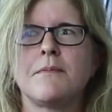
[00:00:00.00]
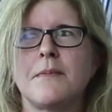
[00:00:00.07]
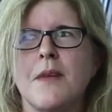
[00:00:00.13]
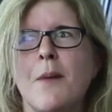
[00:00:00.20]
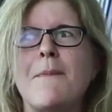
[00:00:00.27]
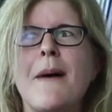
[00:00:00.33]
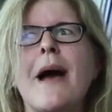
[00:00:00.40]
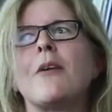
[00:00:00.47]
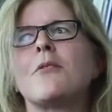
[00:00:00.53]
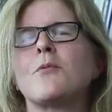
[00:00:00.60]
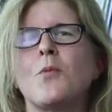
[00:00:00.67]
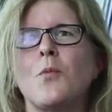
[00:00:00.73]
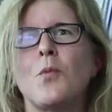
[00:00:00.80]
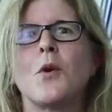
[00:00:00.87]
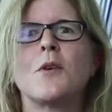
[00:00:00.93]

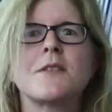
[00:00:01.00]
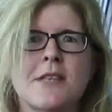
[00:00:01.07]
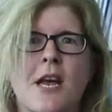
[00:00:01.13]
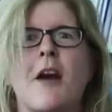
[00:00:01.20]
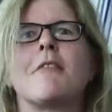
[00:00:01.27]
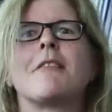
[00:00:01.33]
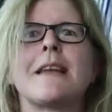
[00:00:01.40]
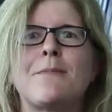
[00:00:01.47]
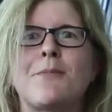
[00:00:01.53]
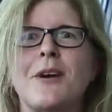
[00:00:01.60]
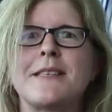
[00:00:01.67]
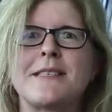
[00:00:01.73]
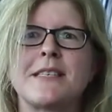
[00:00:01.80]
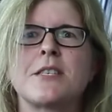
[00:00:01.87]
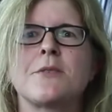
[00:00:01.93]
about what's currently
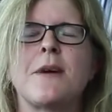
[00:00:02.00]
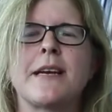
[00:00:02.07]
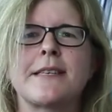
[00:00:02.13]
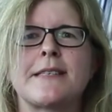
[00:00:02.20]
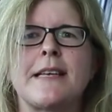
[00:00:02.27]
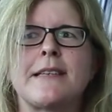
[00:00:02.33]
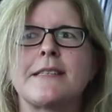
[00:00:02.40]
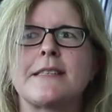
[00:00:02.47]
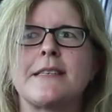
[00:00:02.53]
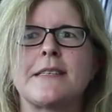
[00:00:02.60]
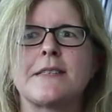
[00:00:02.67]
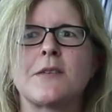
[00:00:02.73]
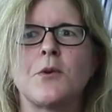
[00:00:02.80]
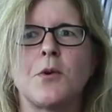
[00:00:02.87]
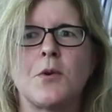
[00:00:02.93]
present to our
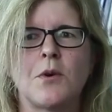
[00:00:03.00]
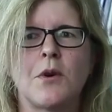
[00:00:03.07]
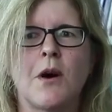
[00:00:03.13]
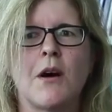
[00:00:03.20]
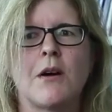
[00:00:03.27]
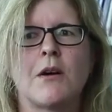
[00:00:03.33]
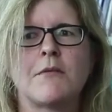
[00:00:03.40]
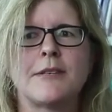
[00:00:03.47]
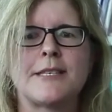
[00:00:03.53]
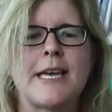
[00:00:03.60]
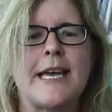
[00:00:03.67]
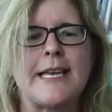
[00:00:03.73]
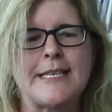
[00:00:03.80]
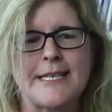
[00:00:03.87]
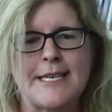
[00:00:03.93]
senses or are
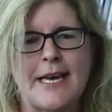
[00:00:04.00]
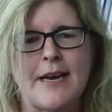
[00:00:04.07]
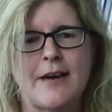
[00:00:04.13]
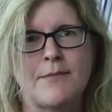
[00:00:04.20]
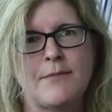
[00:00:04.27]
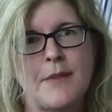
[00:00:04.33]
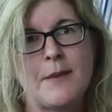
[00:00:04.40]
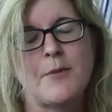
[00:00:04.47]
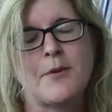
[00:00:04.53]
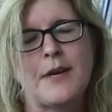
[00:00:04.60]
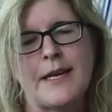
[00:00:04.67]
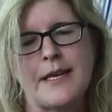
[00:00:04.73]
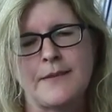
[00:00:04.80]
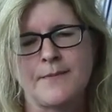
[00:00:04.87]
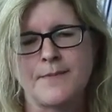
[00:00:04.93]
retained in our
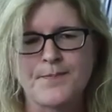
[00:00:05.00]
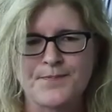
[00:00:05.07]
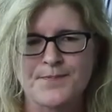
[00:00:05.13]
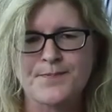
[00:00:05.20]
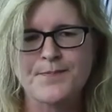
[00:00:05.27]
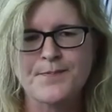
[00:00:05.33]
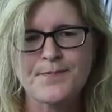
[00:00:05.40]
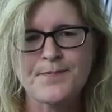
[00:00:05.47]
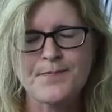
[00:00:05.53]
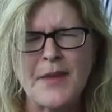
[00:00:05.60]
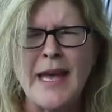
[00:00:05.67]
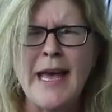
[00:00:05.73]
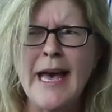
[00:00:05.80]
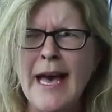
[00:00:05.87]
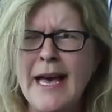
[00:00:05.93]
memory.
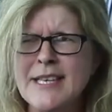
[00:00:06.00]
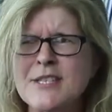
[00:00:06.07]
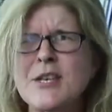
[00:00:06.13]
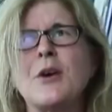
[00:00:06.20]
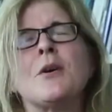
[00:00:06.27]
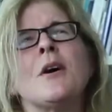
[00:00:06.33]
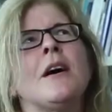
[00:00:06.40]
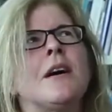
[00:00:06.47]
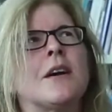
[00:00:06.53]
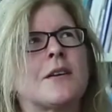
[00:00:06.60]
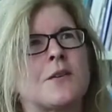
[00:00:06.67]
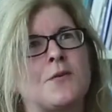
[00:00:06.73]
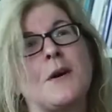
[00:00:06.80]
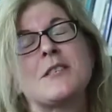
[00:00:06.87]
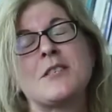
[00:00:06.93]
So,
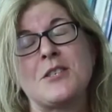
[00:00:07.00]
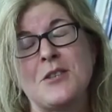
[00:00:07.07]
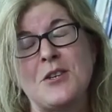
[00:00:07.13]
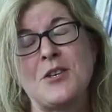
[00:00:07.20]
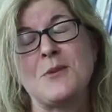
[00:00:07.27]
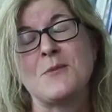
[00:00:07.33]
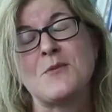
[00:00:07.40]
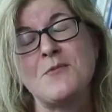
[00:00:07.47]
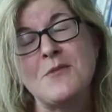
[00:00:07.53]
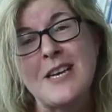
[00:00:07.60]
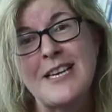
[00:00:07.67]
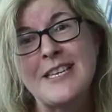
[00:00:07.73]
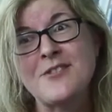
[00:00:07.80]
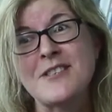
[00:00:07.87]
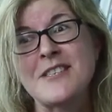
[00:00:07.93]
question that Hume's
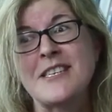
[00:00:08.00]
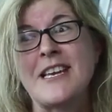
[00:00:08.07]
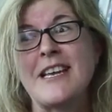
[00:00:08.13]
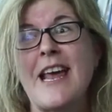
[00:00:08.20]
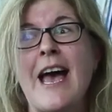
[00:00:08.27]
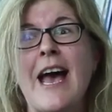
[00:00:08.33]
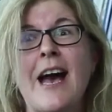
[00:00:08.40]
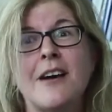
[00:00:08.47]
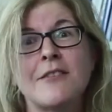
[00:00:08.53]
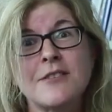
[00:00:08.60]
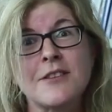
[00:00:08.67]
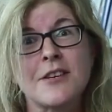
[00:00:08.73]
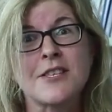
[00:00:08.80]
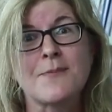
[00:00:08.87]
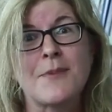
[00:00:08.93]
really interested in, how do
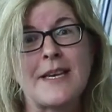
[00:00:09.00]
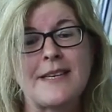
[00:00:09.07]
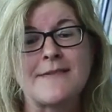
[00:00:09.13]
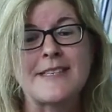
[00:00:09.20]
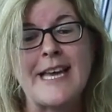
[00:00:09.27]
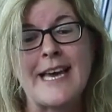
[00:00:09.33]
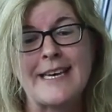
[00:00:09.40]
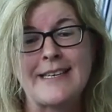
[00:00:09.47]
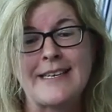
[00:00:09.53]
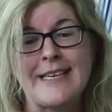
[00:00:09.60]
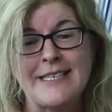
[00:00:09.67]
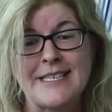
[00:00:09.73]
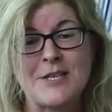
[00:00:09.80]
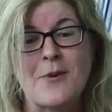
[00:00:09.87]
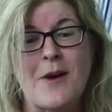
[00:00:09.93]
those beliefs get
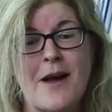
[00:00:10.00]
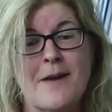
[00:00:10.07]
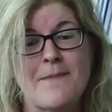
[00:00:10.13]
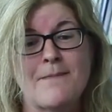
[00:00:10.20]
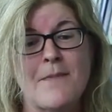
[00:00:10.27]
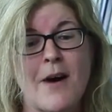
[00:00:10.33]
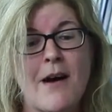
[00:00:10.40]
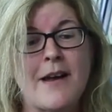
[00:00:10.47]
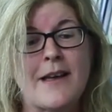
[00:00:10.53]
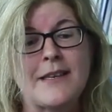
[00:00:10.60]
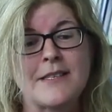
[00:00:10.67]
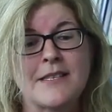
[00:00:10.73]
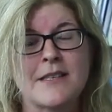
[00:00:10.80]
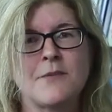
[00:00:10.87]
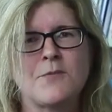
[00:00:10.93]
into our
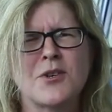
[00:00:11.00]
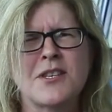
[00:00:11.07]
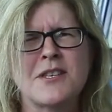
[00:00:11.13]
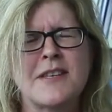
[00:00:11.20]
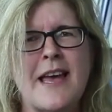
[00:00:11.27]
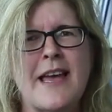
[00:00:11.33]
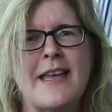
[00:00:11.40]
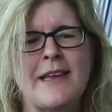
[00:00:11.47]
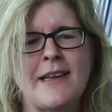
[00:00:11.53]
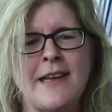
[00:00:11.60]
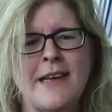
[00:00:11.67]
mind? What are they?